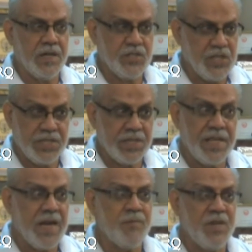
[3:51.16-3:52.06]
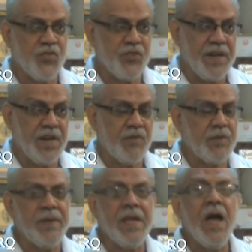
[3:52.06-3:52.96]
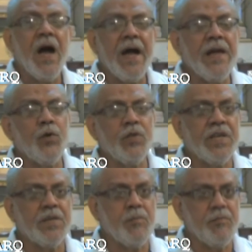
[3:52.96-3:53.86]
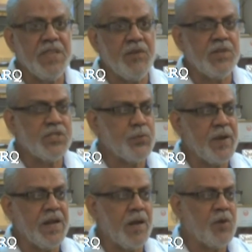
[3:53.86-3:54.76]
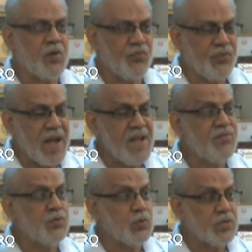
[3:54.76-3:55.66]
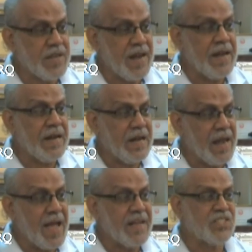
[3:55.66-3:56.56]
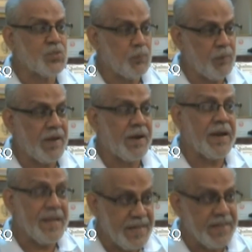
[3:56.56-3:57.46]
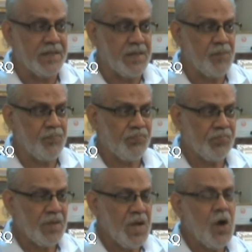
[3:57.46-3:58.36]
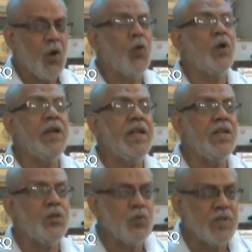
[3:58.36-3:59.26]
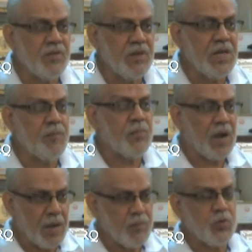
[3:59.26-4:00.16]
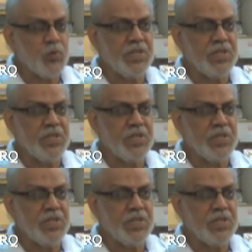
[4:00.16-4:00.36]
Chetan, they had been training with me, I know that they were spending about 5 to 10 lakhs per year only to develop, come to the